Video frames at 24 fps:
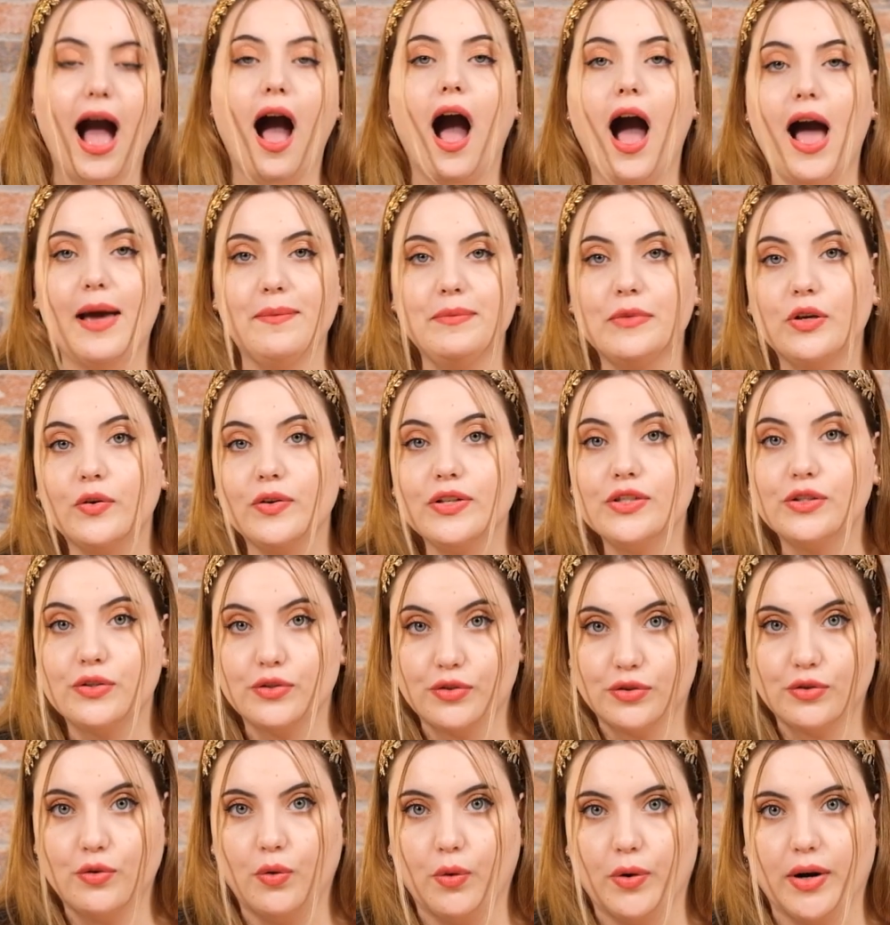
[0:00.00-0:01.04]
I'm going to
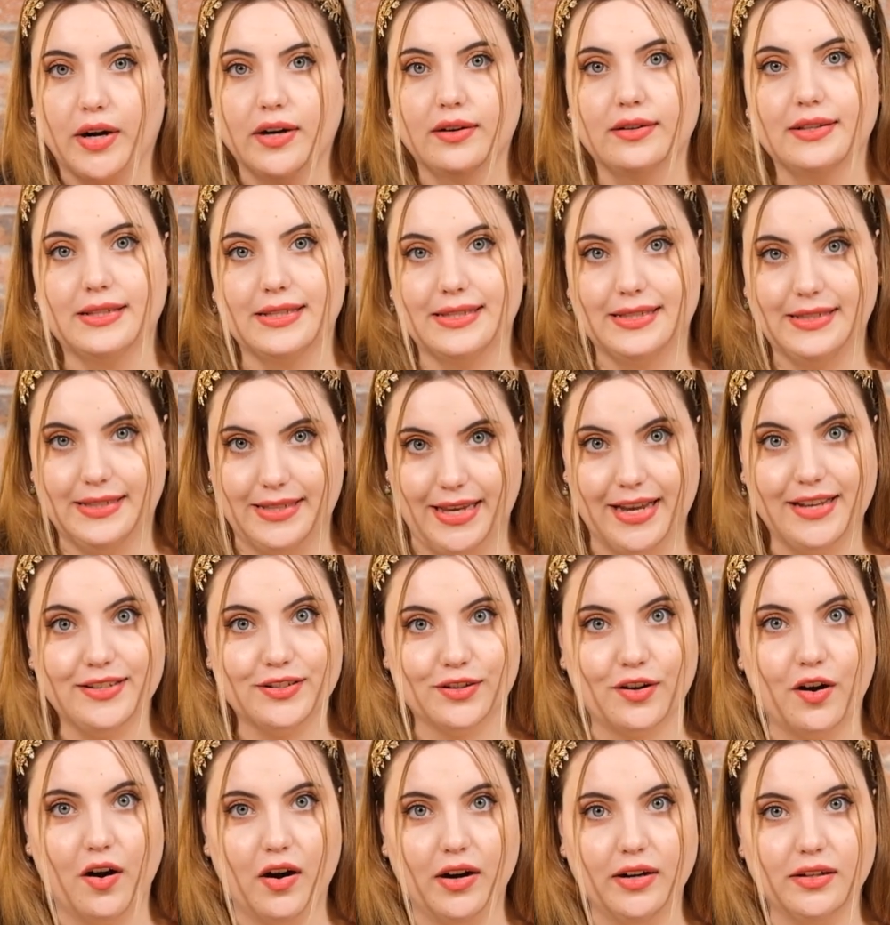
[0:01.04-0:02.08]
score 6
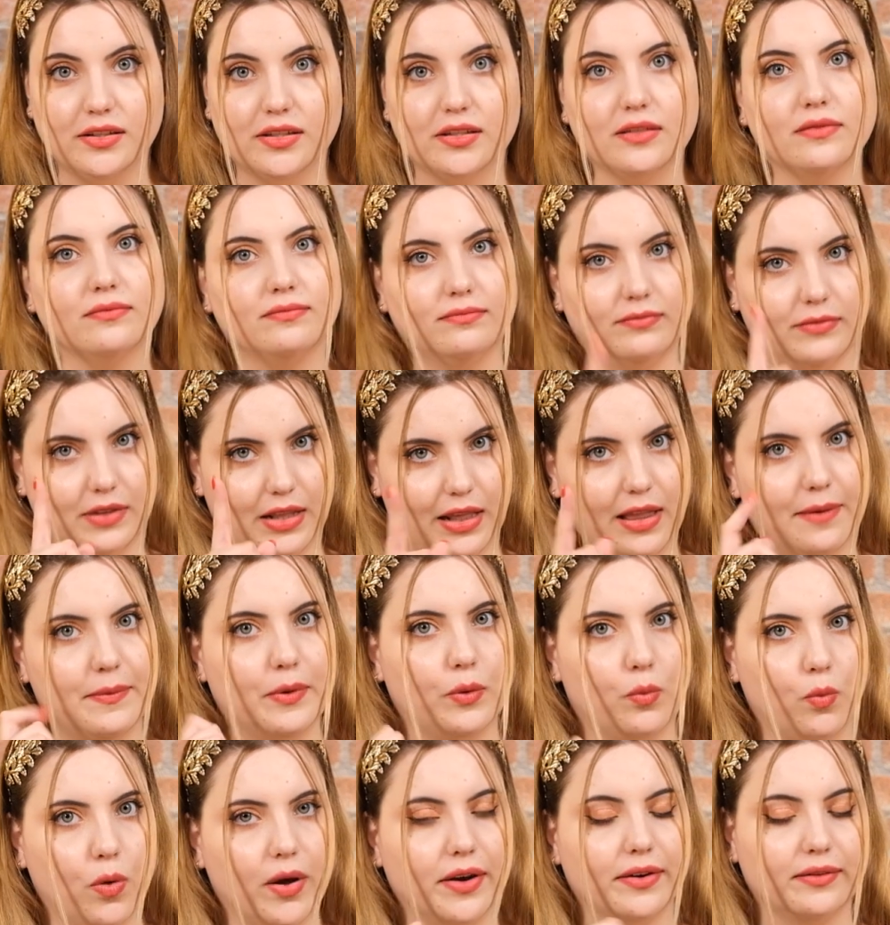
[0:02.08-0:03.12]
cards,
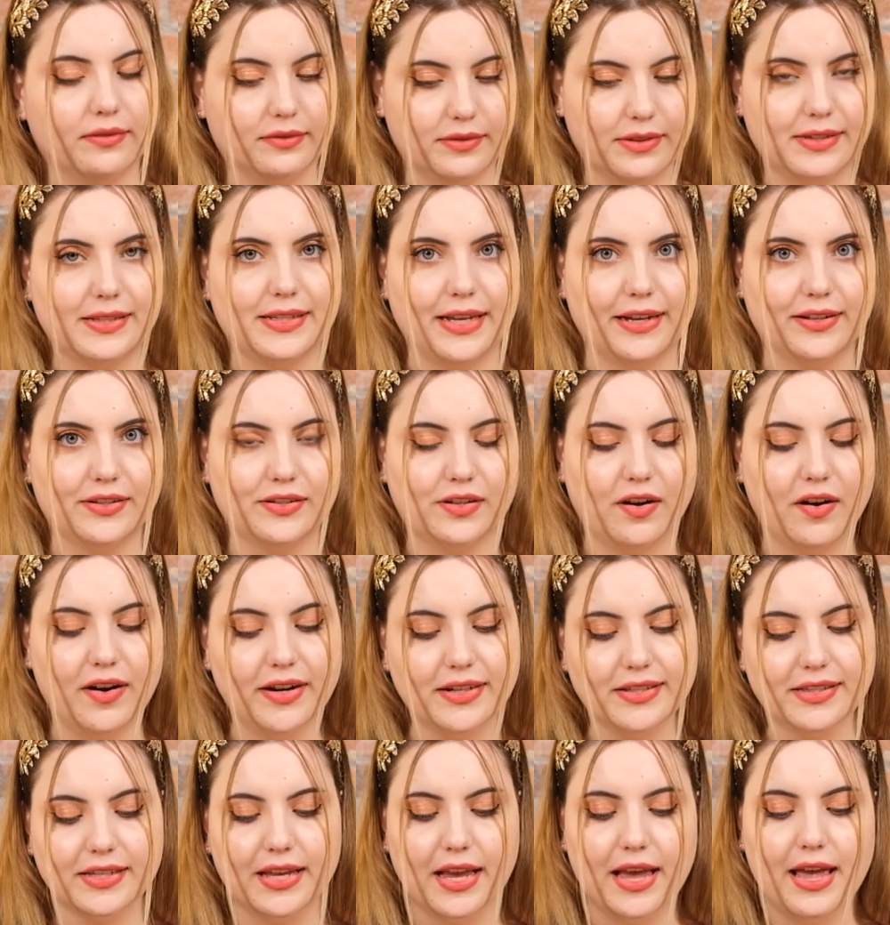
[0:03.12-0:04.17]
level 1, 6
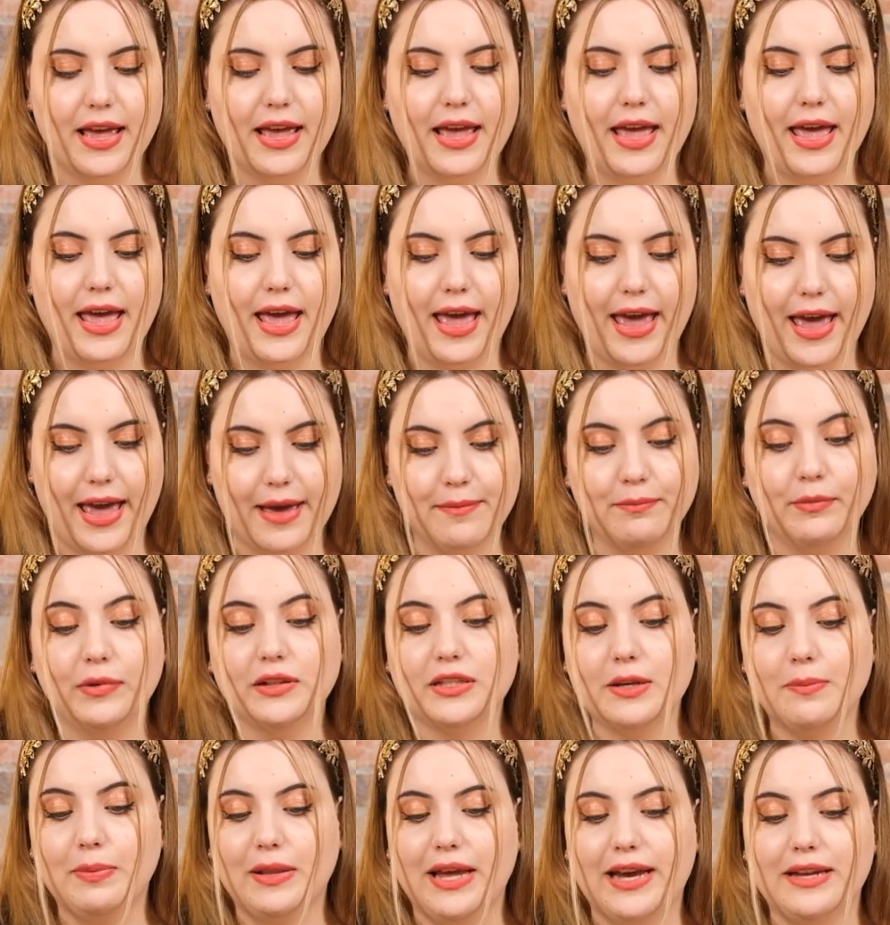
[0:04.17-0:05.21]
cards,
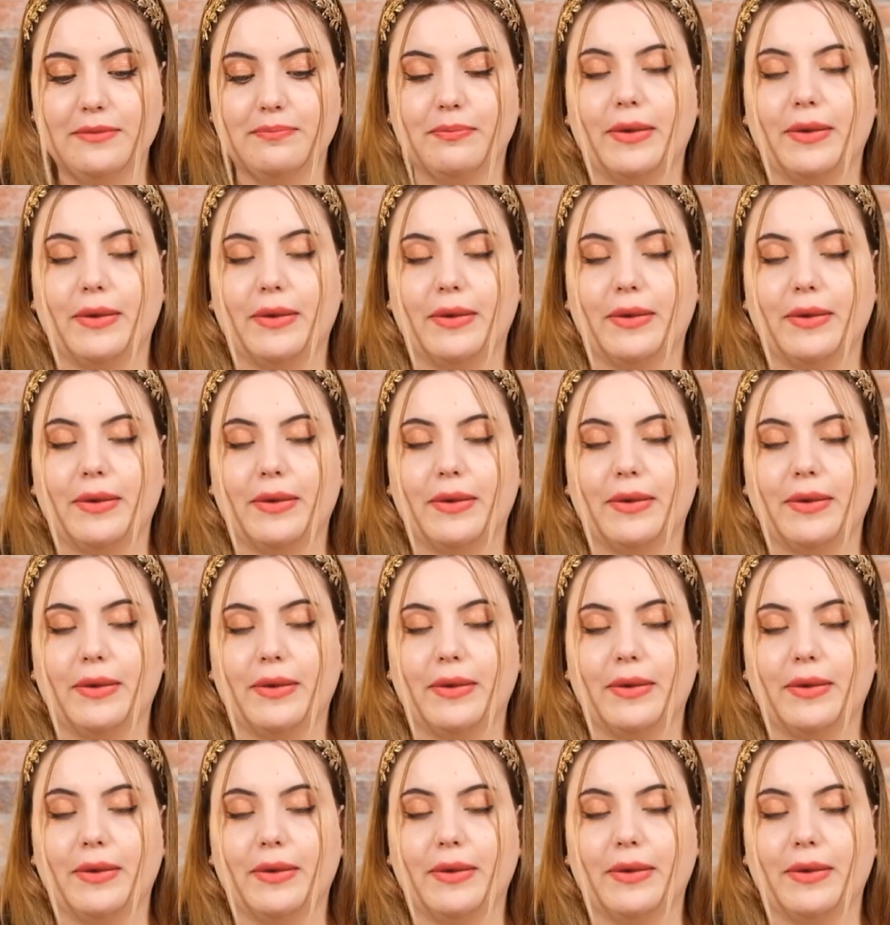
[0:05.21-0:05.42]
multiplied